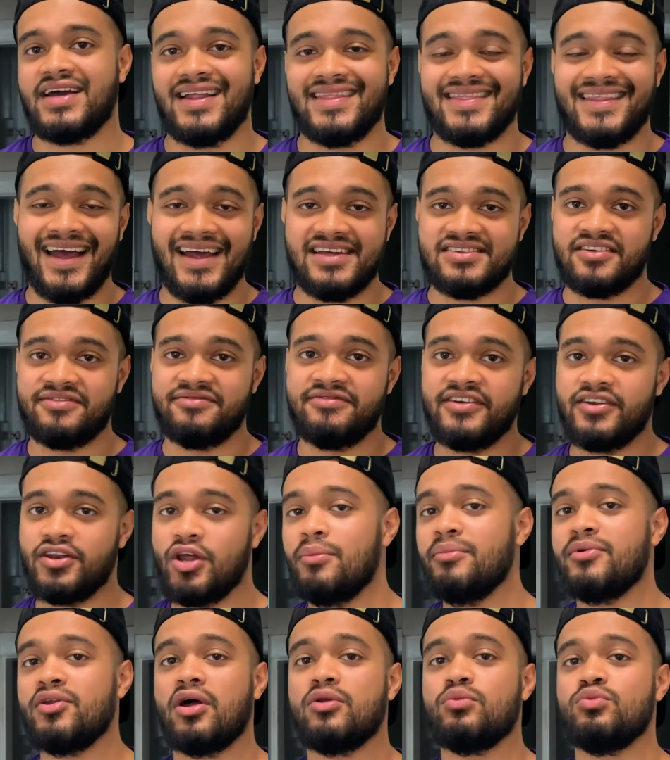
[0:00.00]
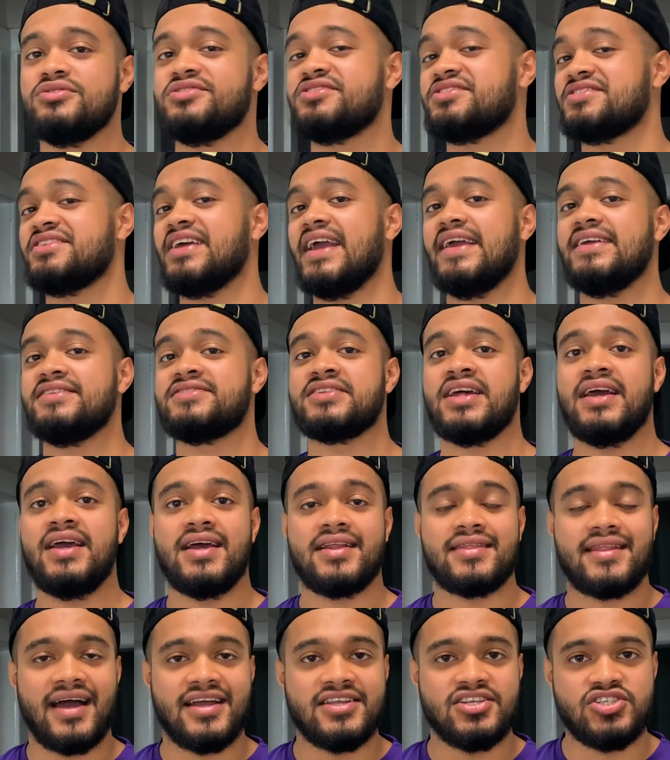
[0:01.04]
and that is a phenomenon which states
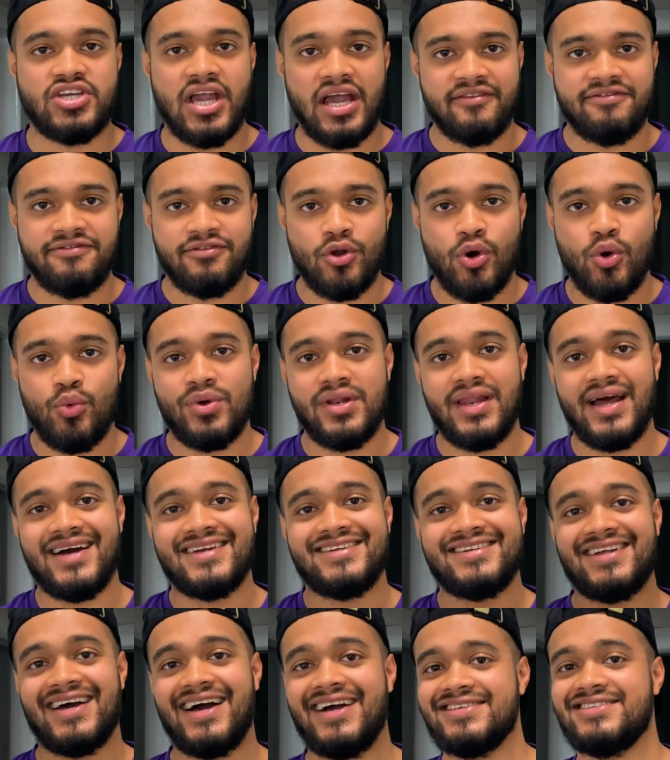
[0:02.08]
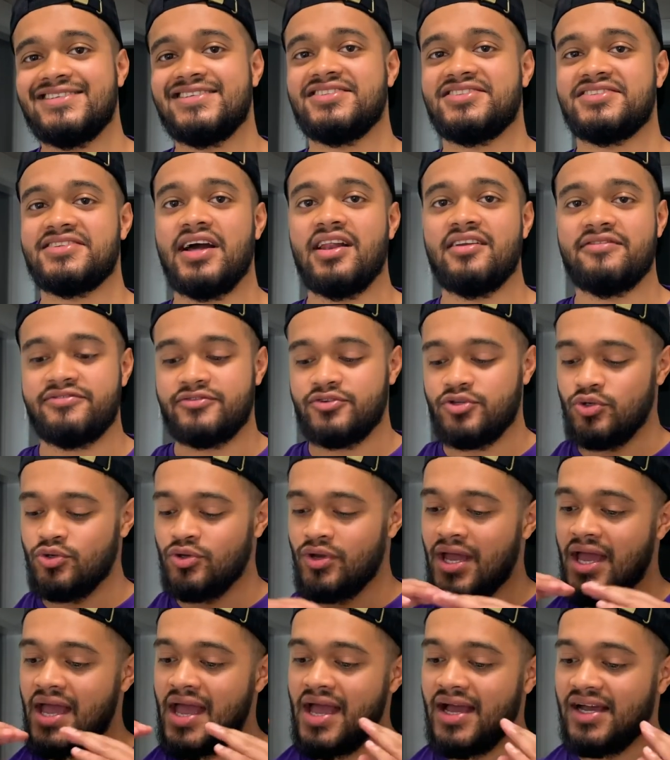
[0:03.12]
that a jet flow will attach itself
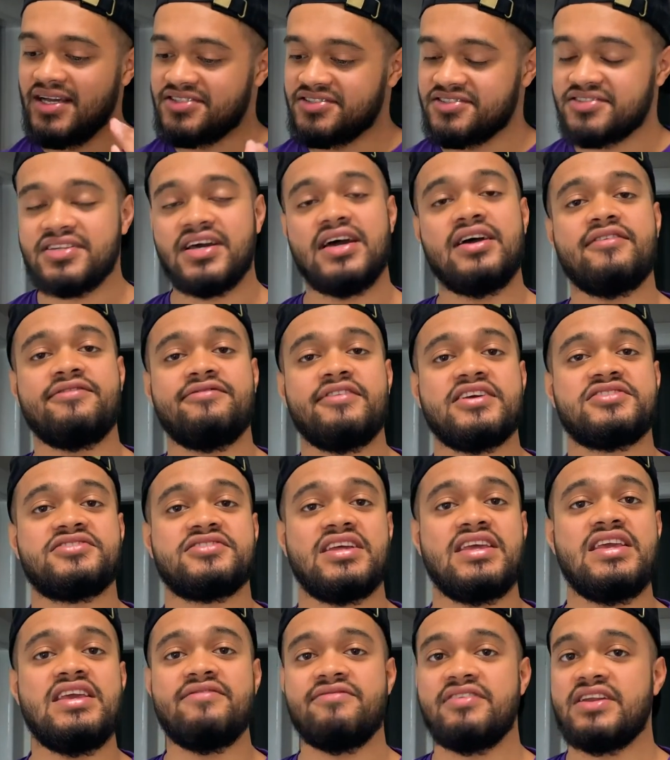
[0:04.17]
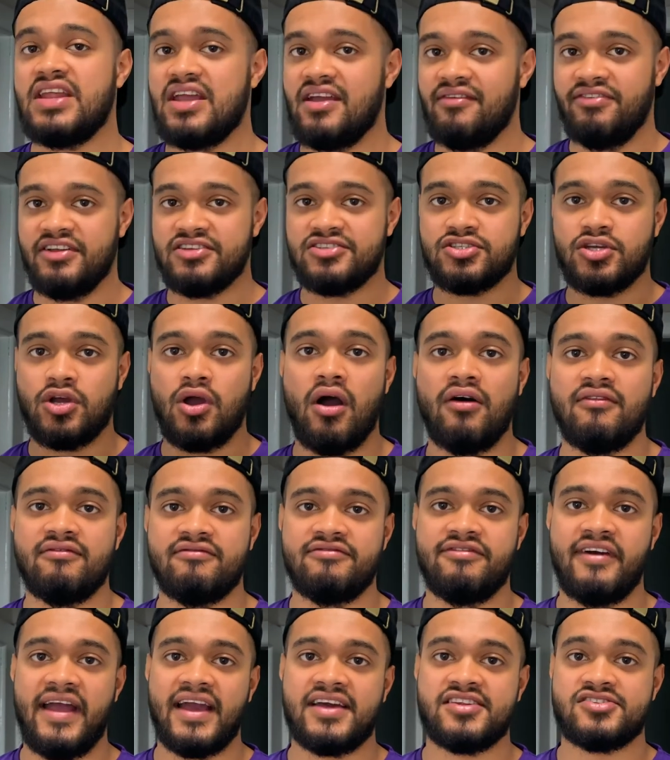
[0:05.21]
to a surface even if it's
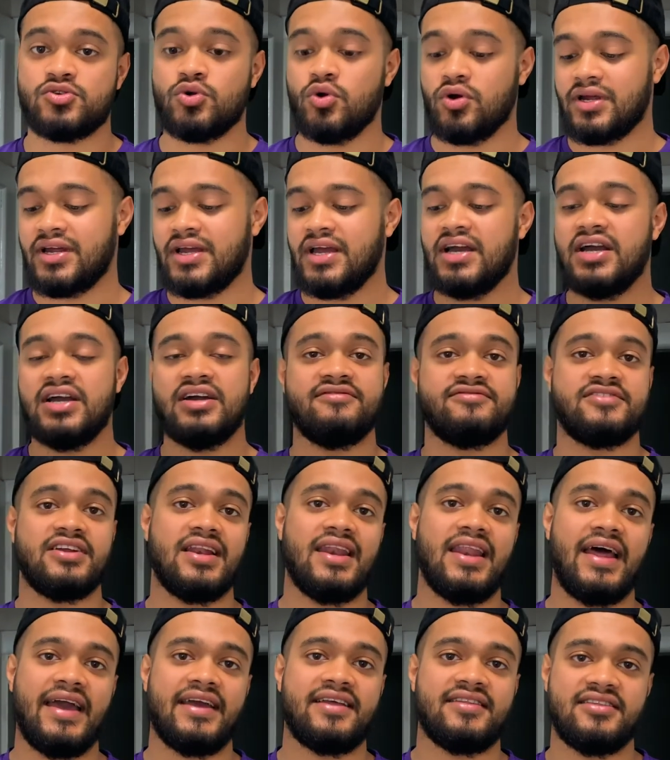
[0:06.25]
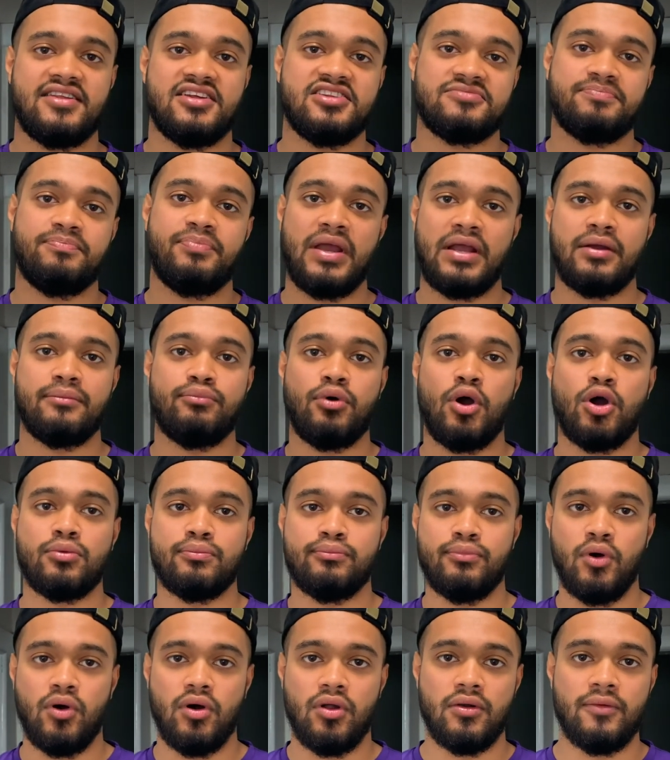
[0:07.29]
convex or curved like this ping pong
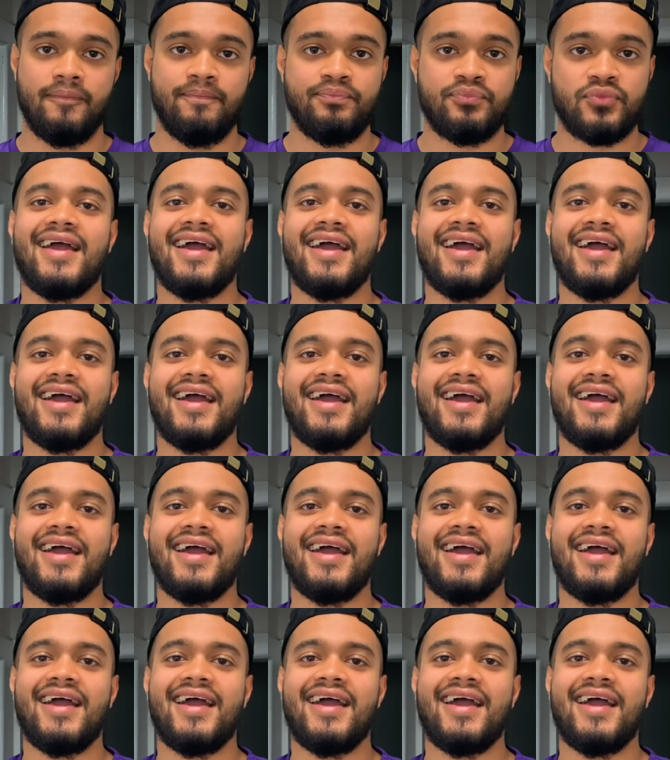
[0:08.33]
ball.